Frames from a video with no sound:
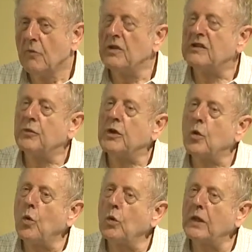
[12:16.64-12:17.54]
which we
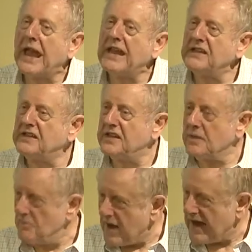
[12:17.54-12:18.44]
call
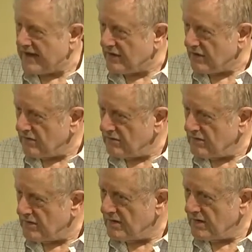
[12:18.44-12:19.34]
Asia Minor,
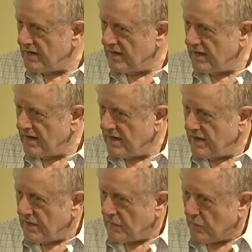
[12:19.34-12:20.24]

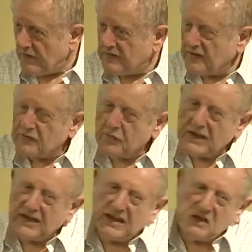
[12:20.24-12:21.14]
which is
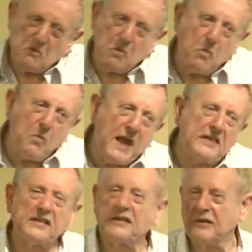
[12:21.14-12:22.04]
really
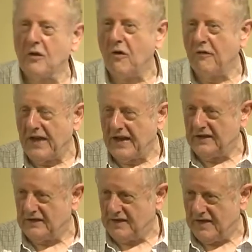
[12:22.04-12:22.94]
west of
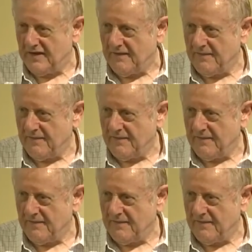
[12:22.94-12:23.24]
Asia.